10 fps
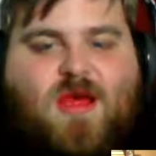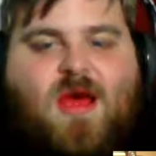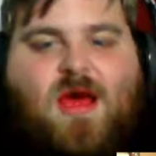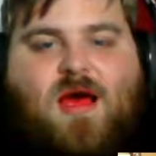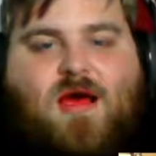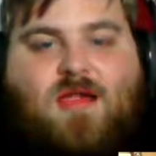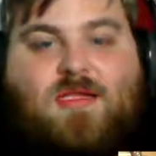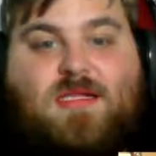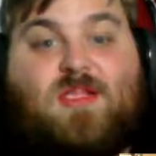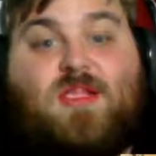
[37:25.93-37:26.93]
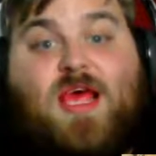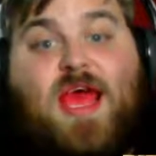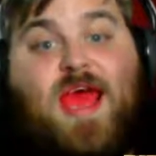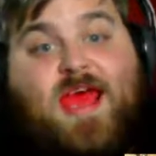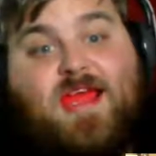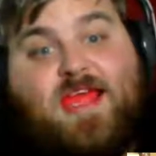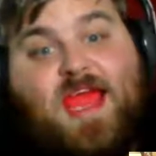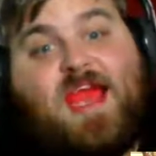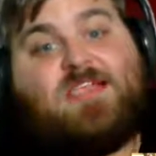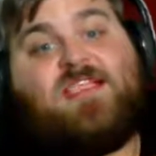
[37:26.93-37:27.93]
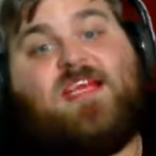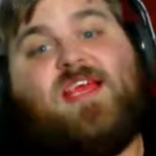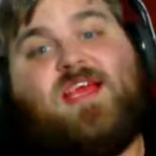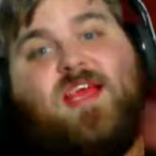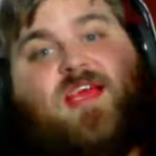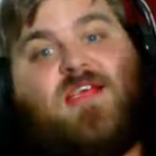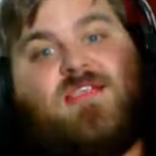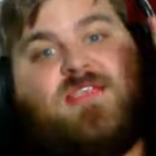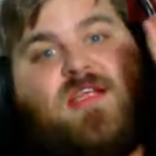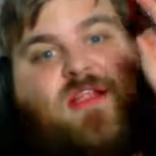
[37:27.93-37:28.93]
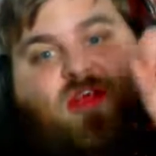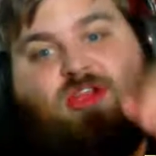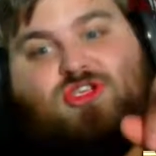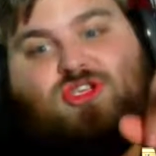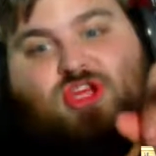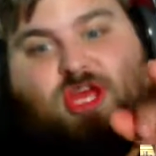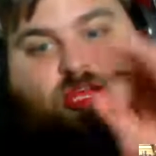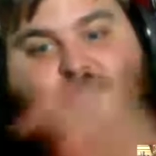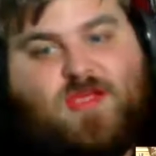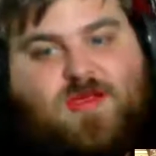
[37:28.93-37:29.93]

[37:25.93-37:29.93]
That casting is legit.